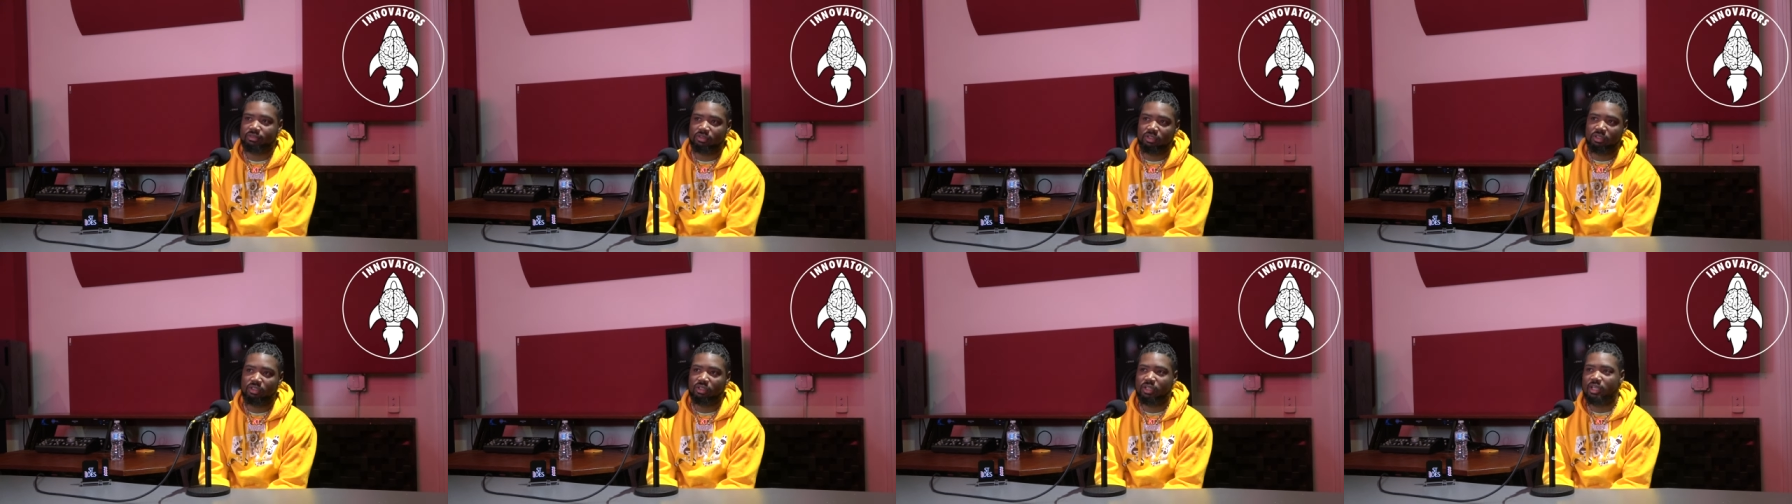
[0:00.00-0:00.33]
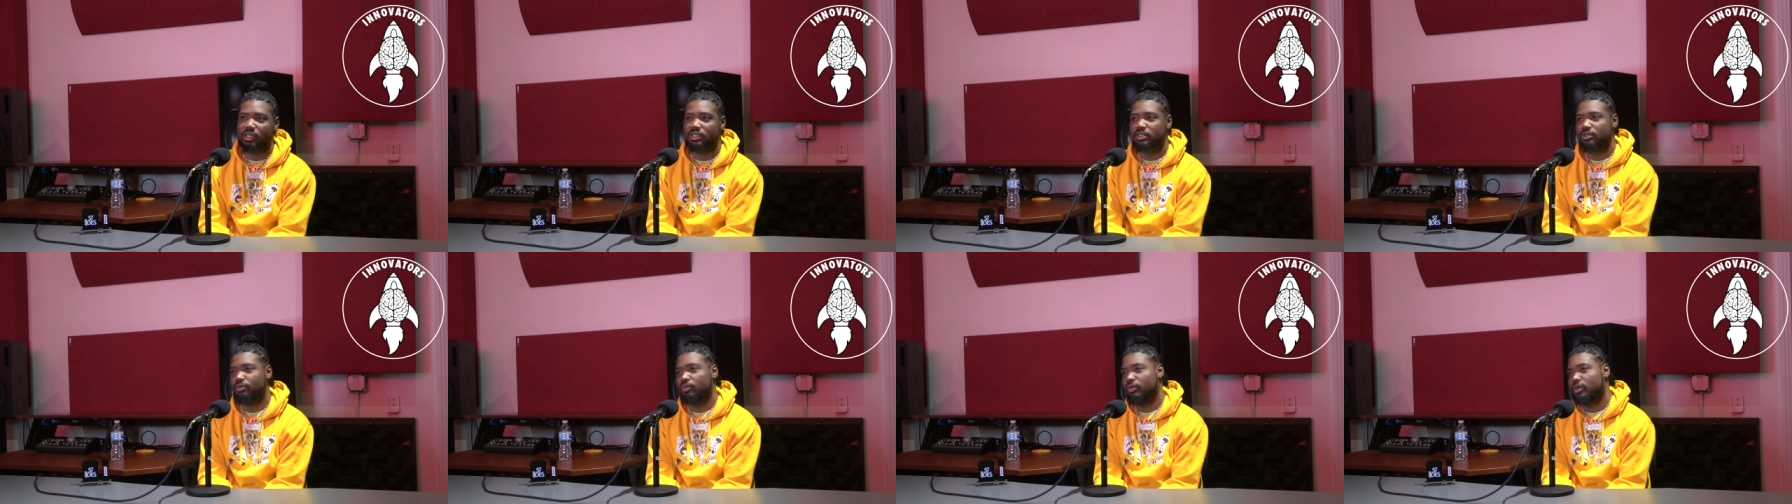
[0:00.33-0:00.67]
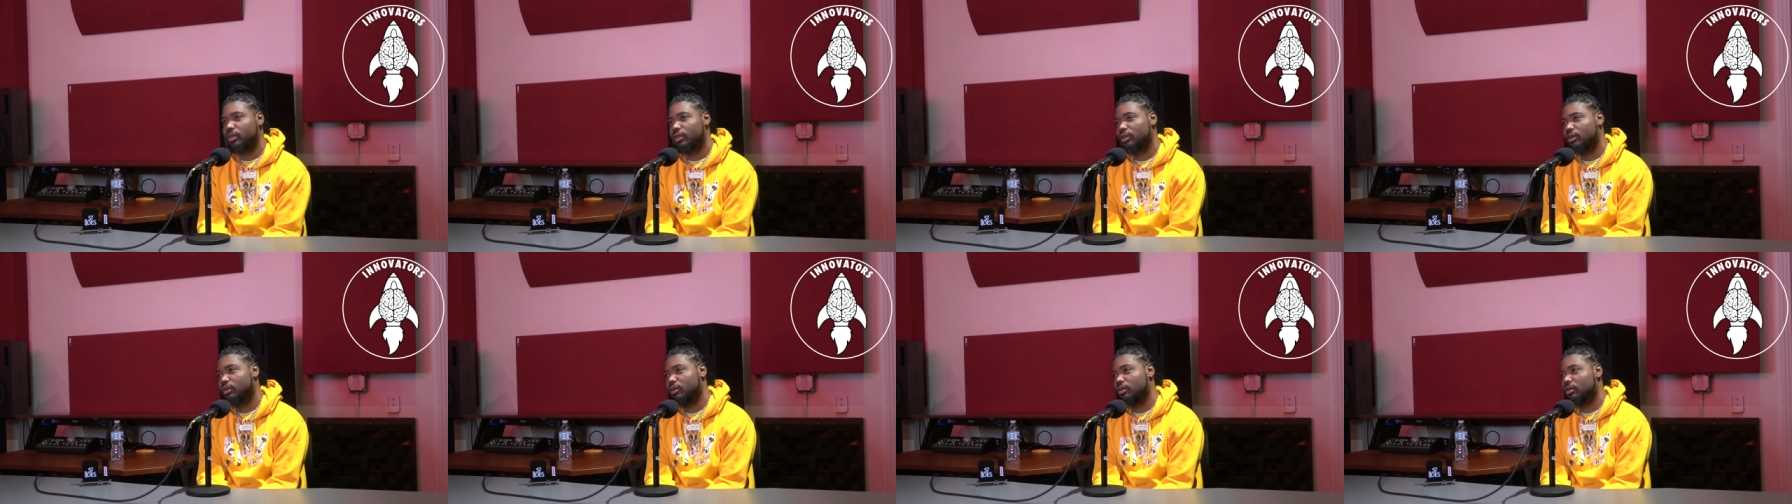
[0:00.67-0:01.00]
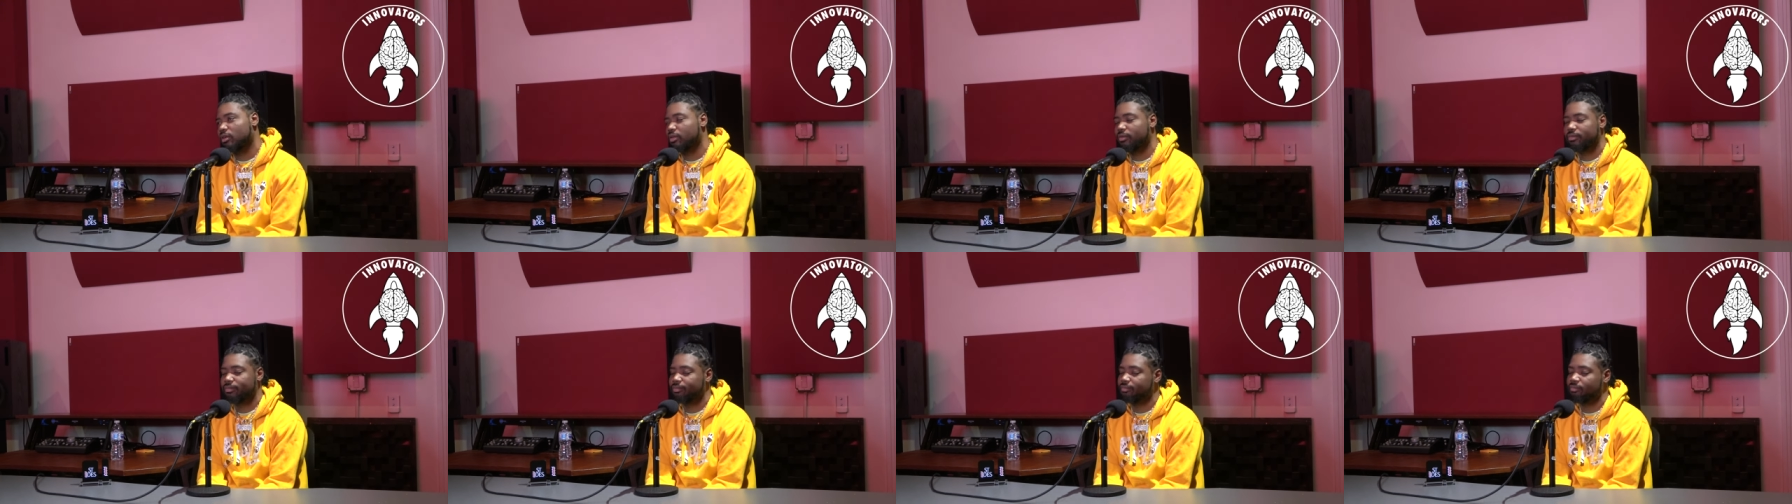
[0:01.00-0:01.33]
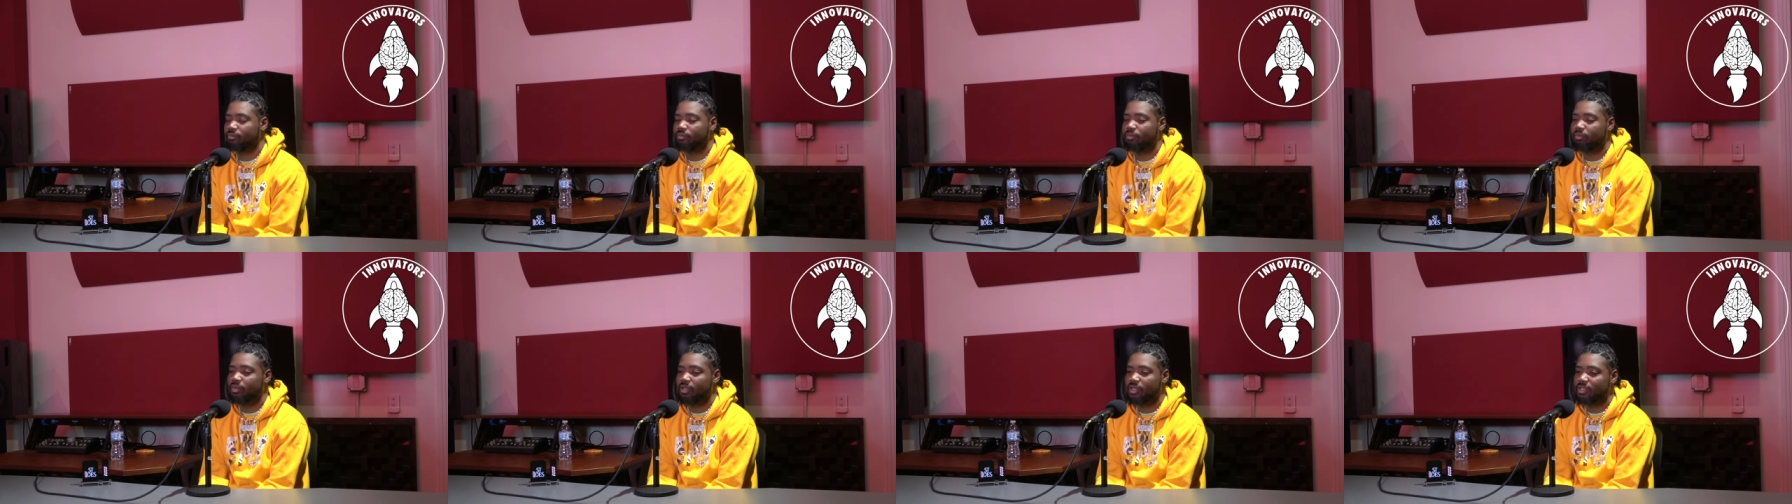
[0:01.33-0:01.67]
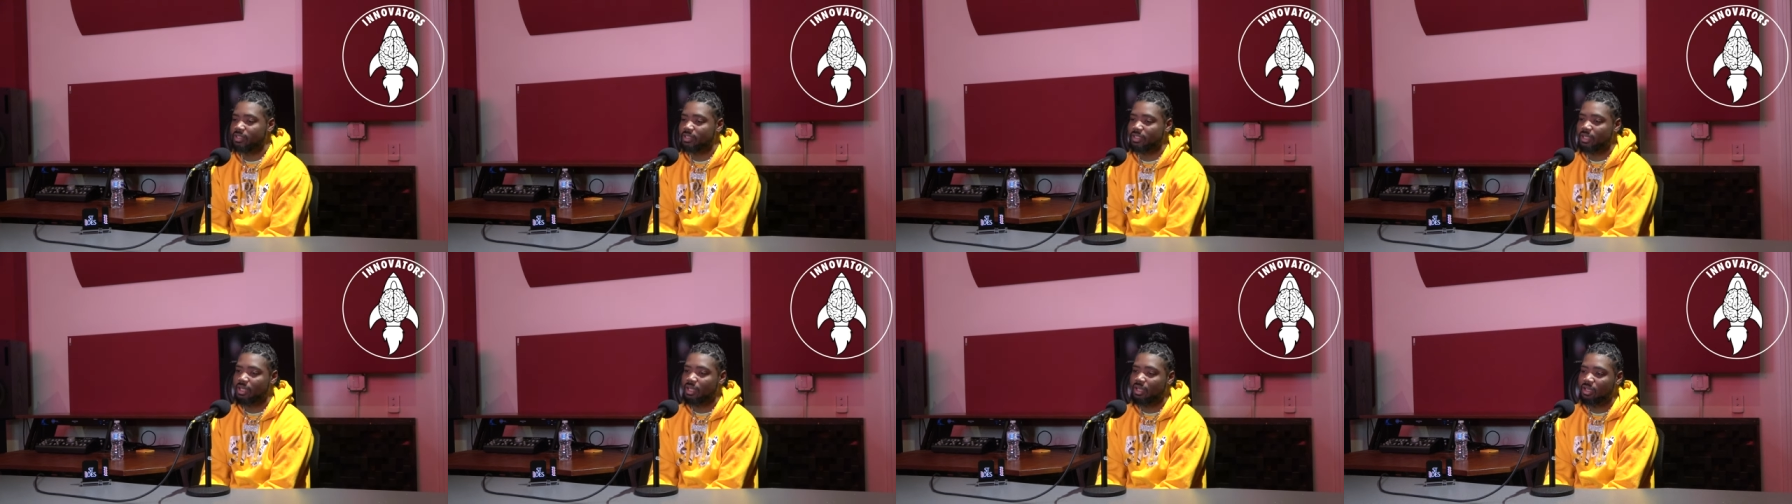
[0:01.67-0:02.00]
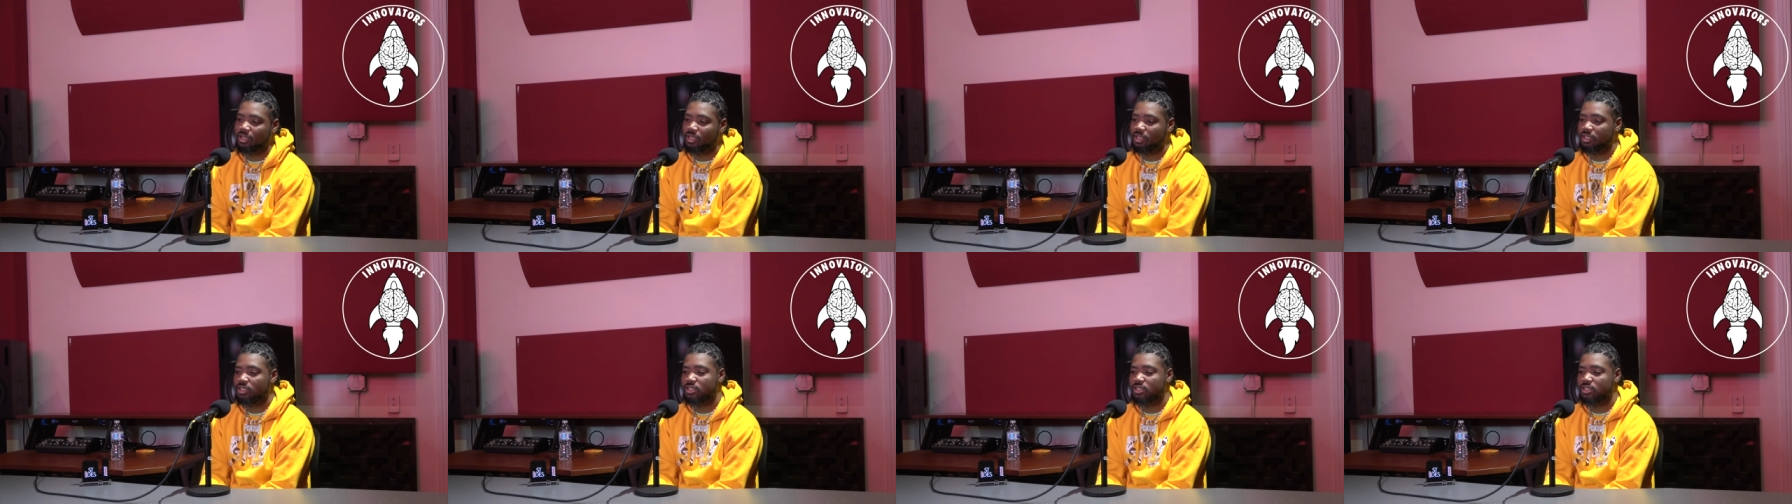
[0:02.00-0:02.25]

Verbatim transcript: oh that's weird. Or, yeah, but it's not.